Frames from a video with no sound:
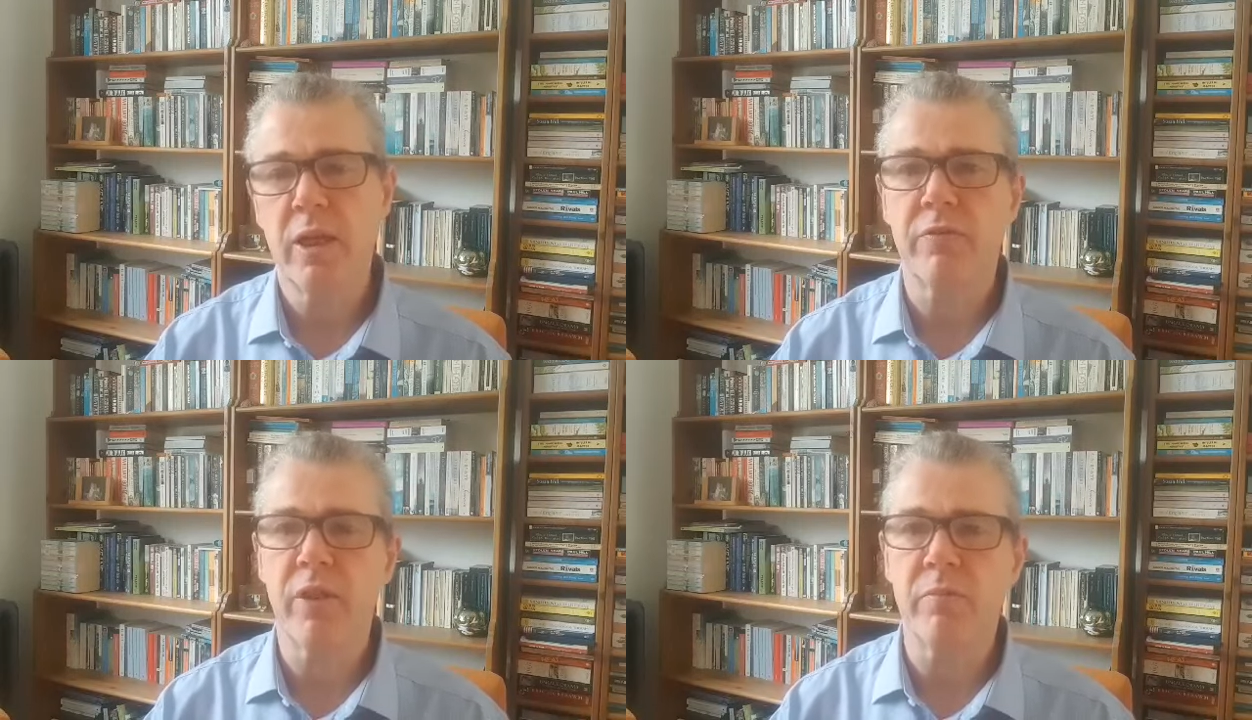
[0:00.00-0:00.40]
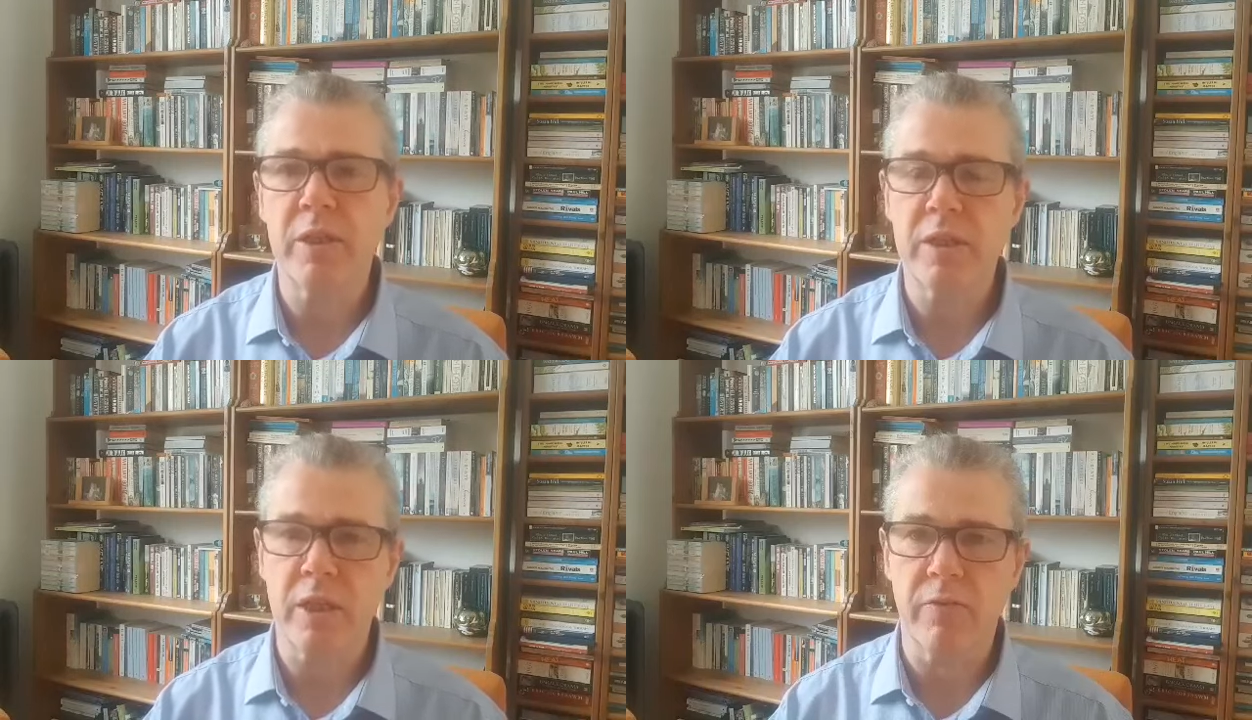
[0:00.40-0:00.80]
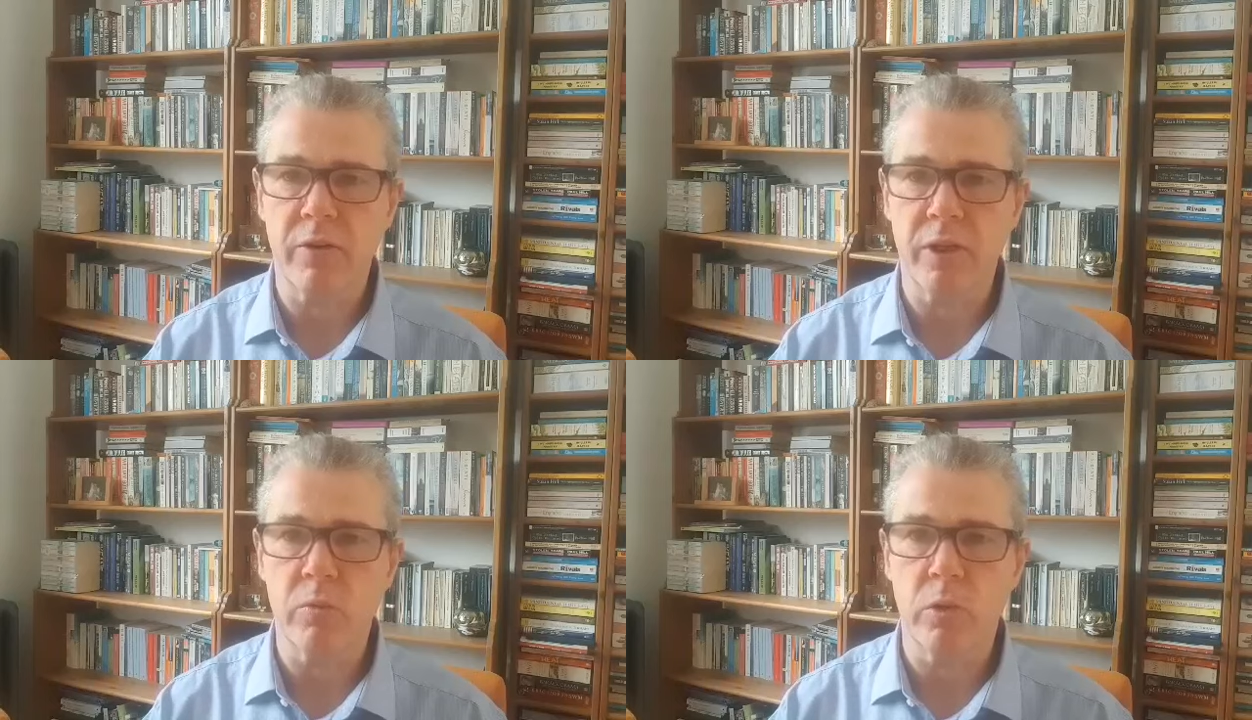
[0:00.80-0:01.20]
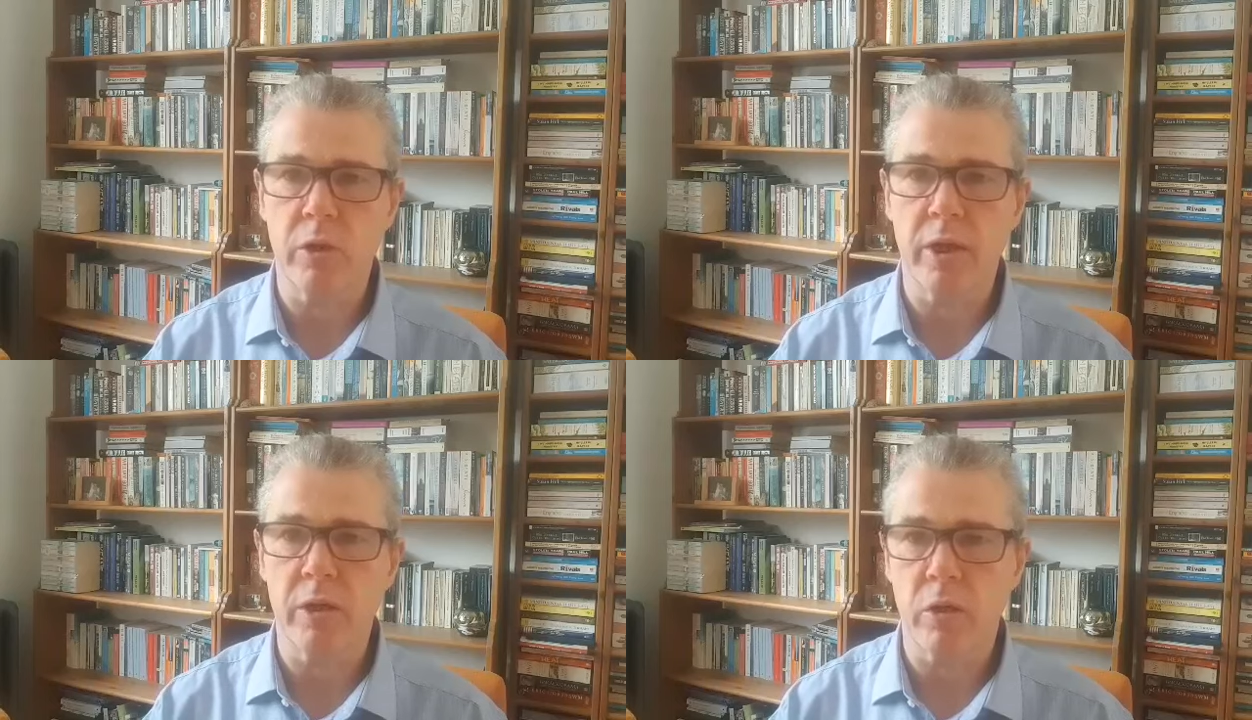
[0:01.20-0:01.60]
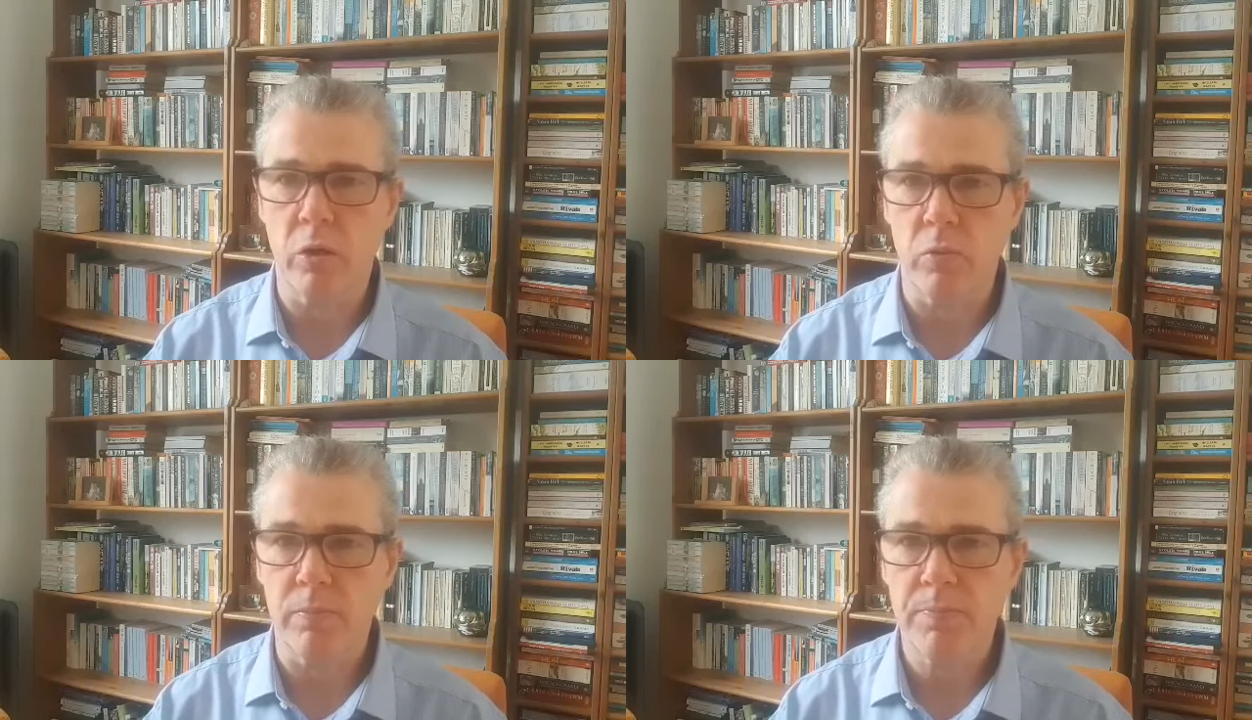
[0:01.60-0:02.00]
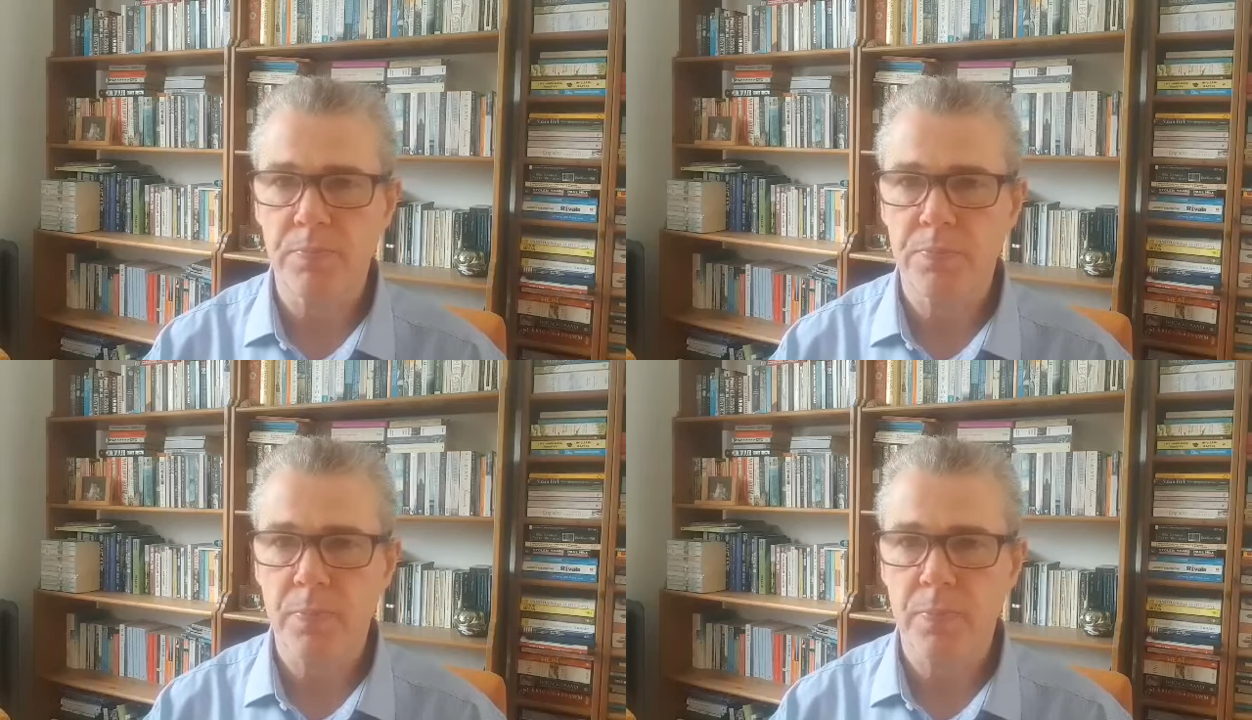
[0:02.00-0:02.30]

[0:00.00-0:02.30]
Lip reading: if they've been safely working at home.